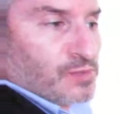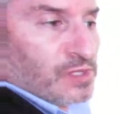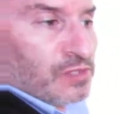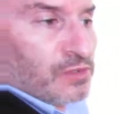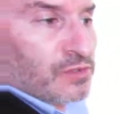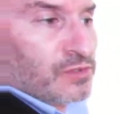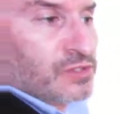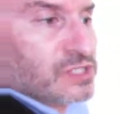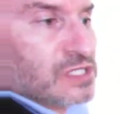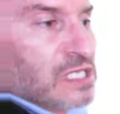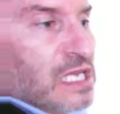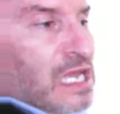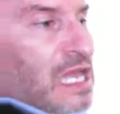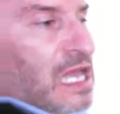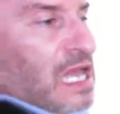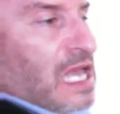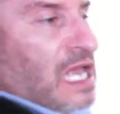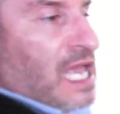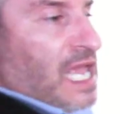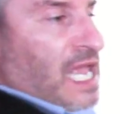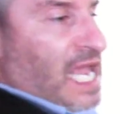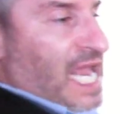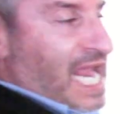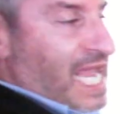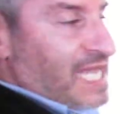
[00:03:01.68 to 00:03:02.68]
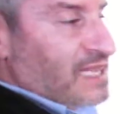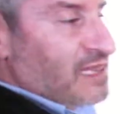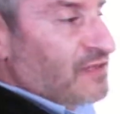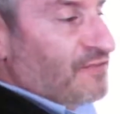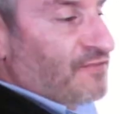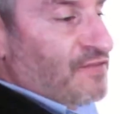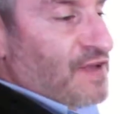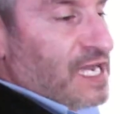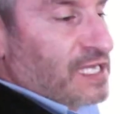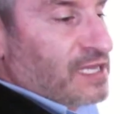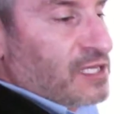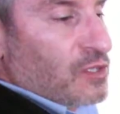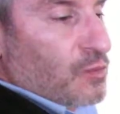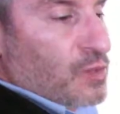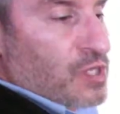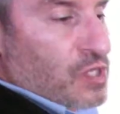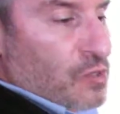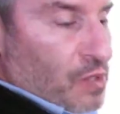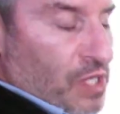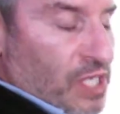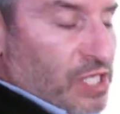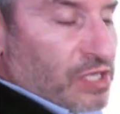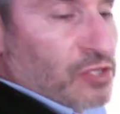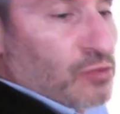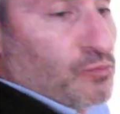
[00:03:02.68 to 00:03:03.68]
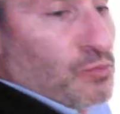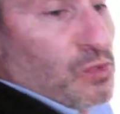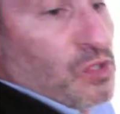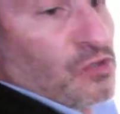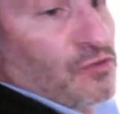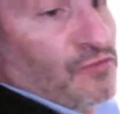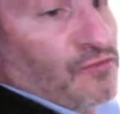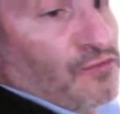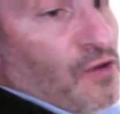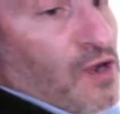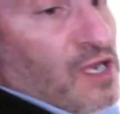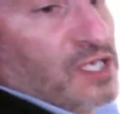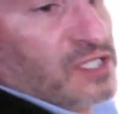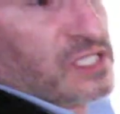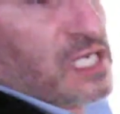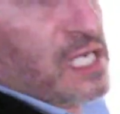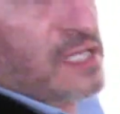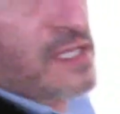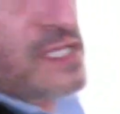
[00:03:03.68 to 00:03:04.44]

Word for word: mirrors, and the fact that when you hit the rear defrost